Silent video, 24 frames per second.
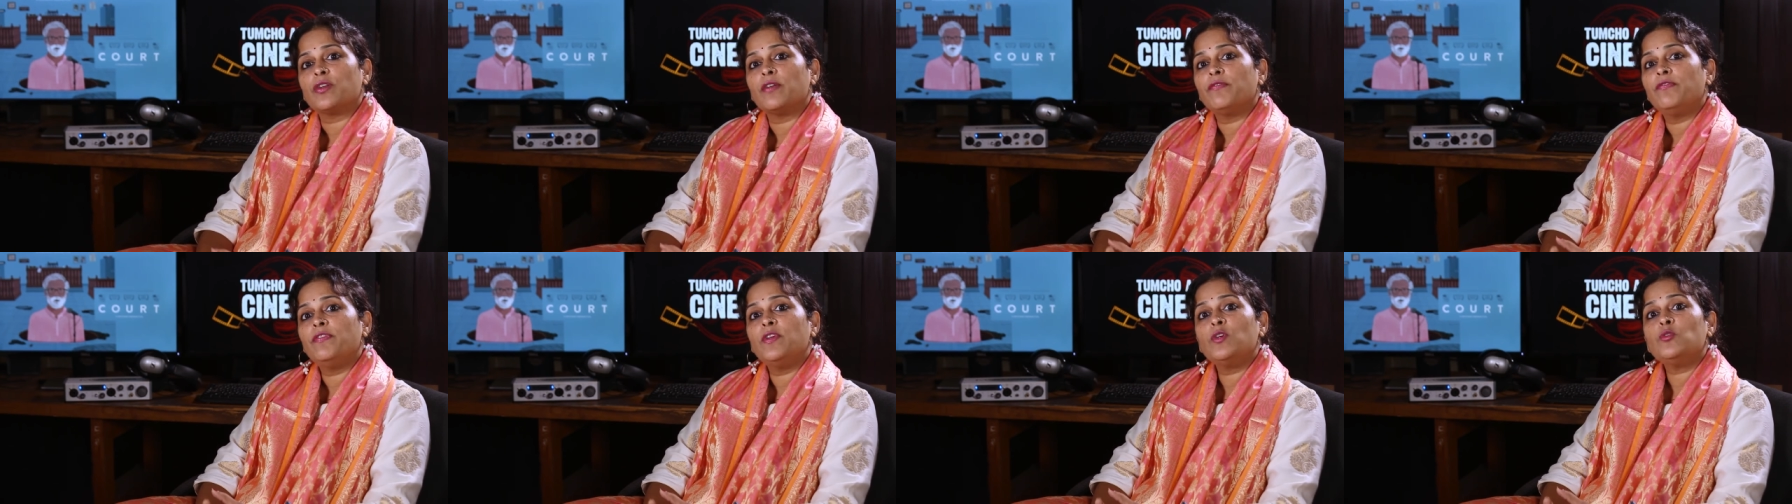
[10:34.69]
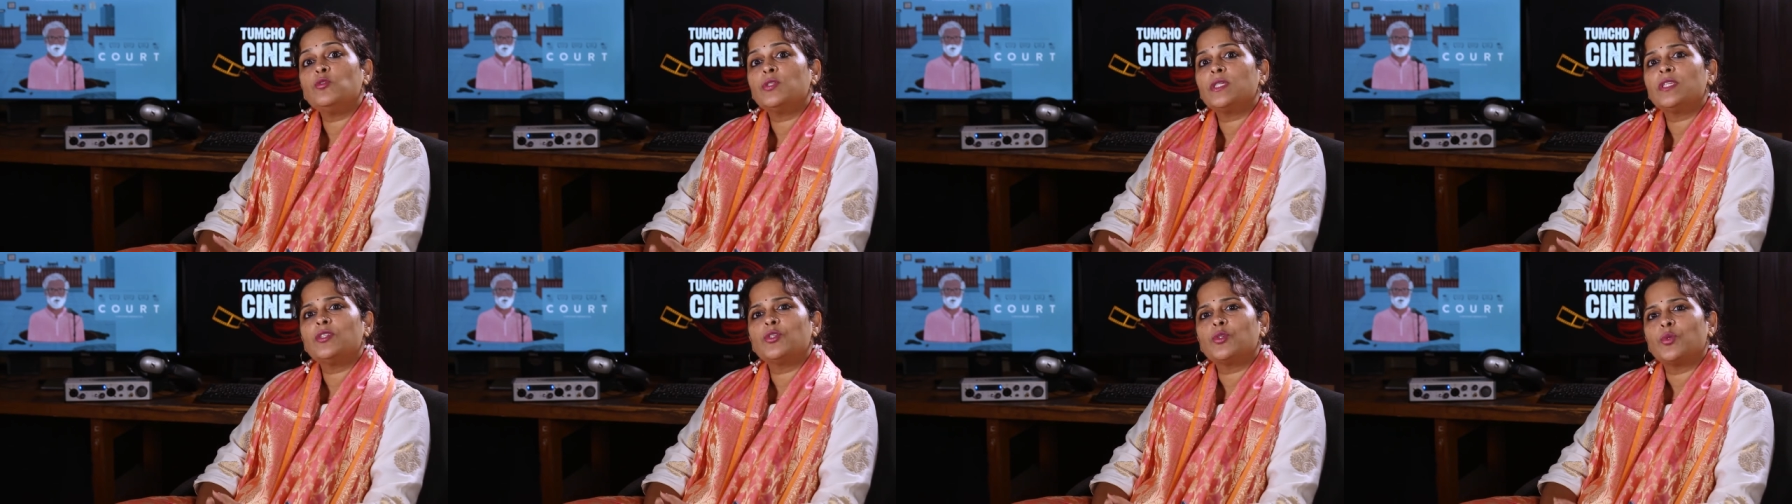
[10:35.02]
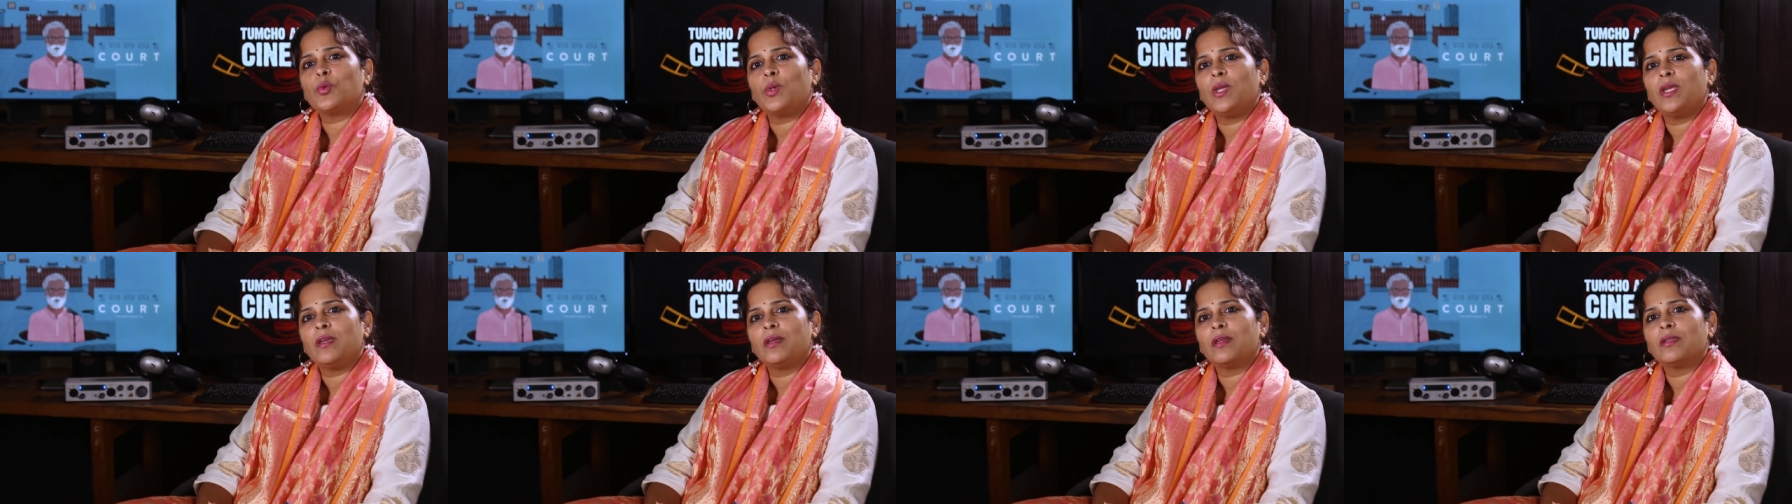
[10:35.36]
refuses to
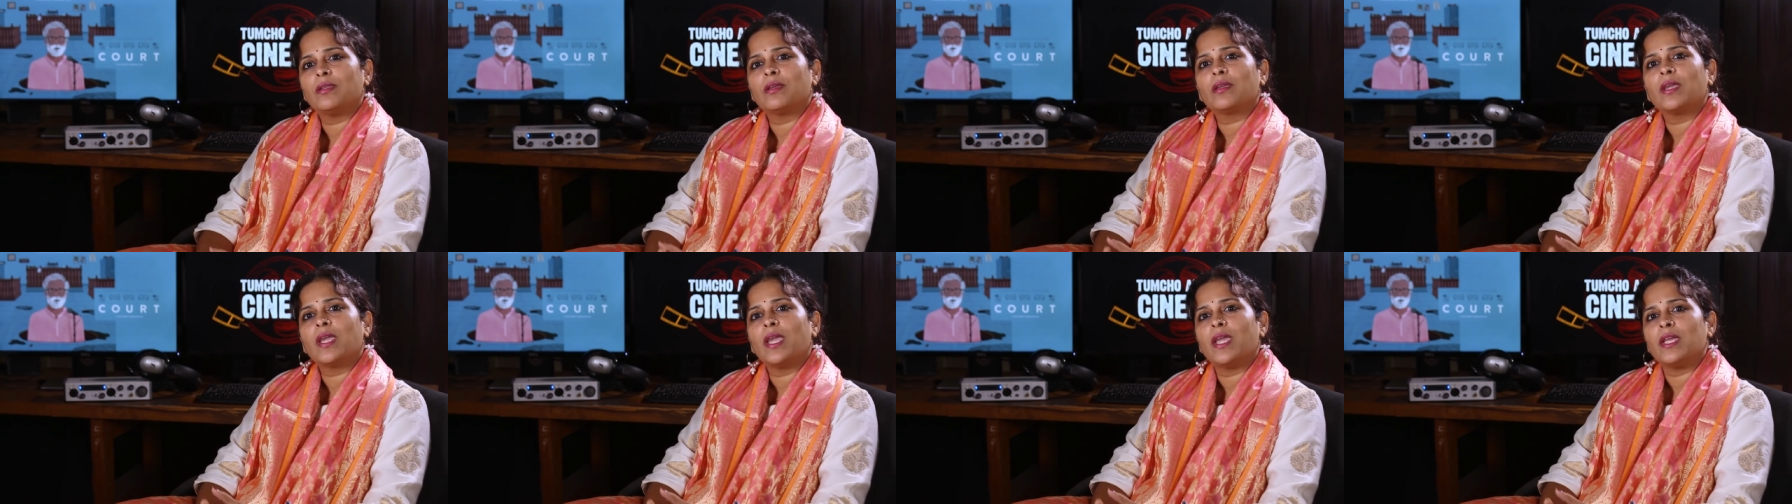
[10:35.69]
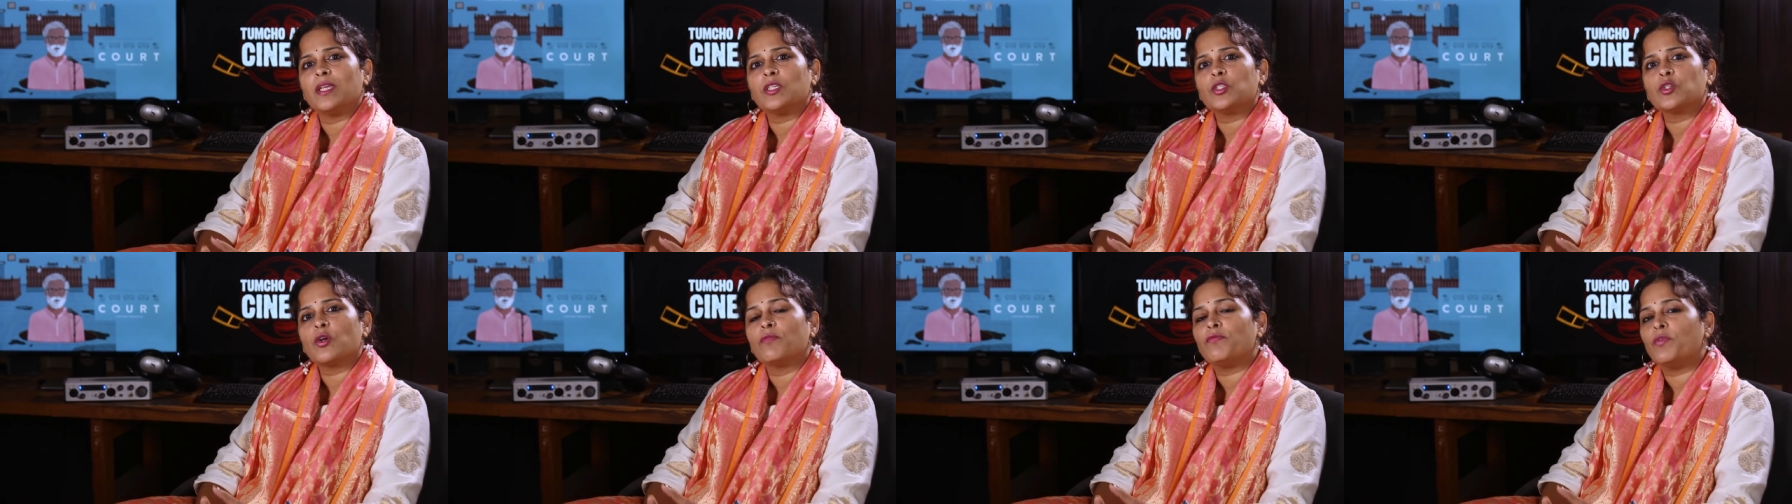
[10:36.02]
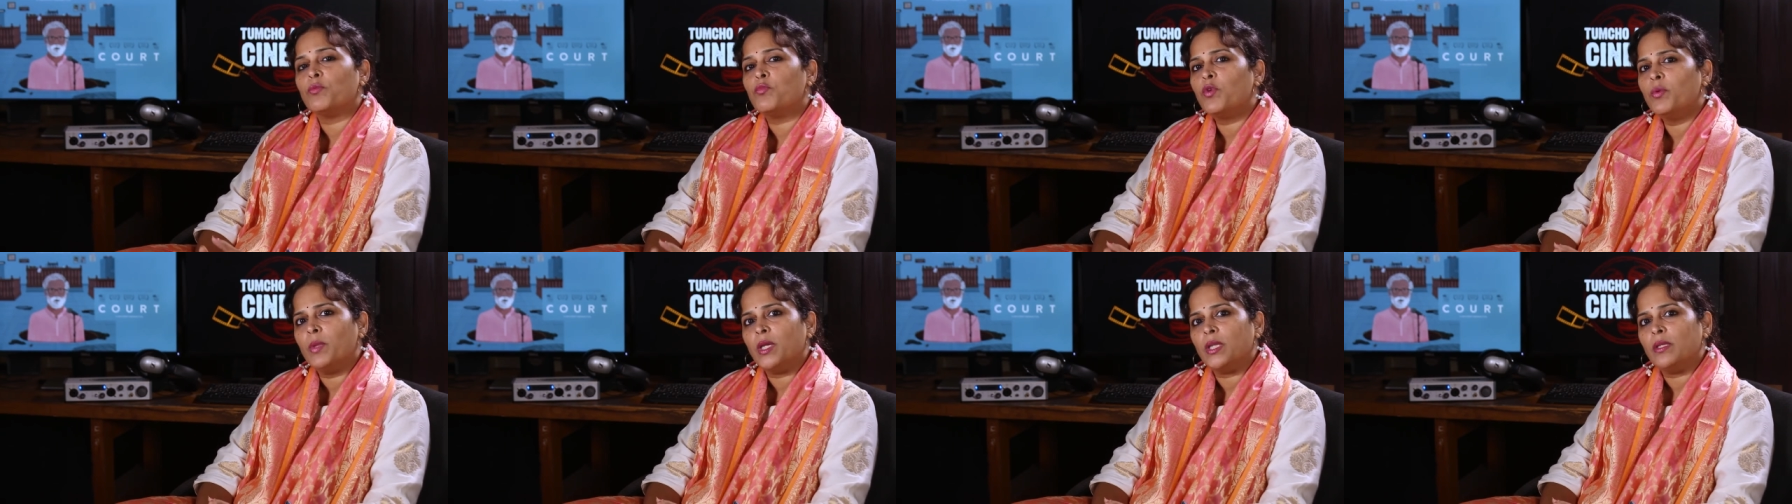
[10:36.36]
hear the case of a
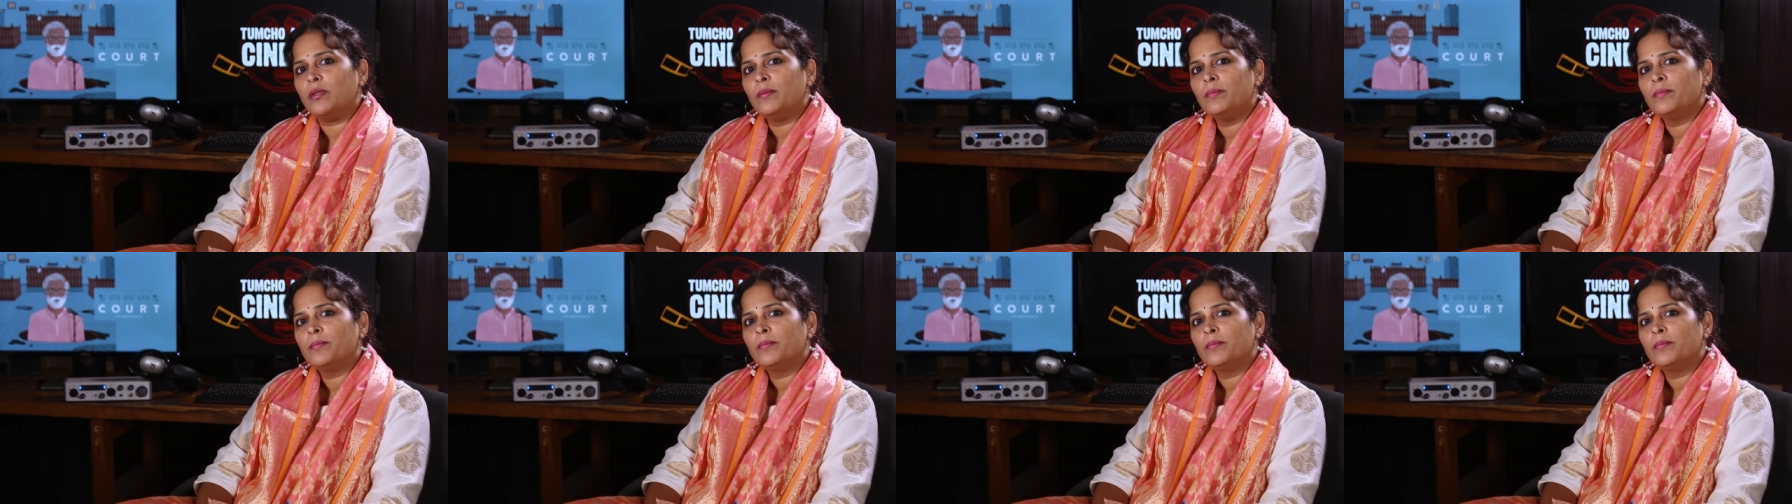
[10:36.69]
woman